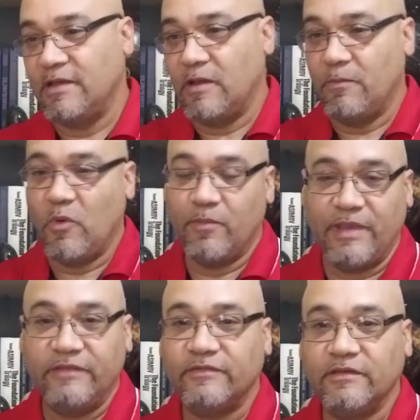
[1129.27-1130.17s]
a more
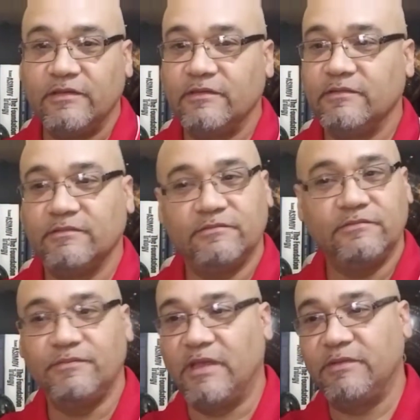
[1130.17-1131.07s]
basic,
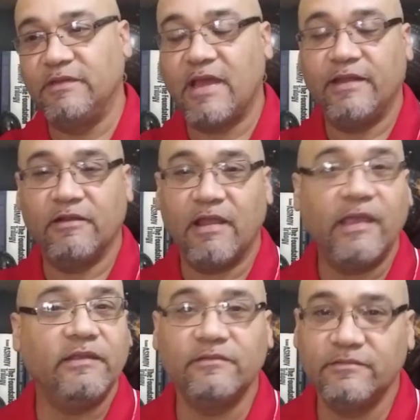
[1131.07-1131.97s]
maybe 9 or
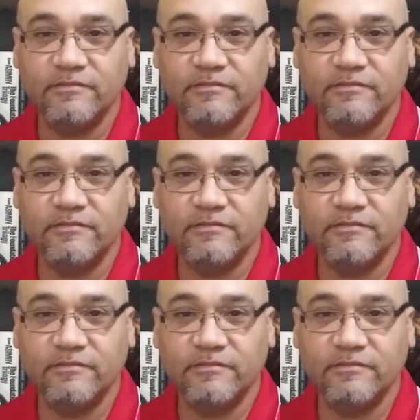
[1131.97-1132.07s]
8.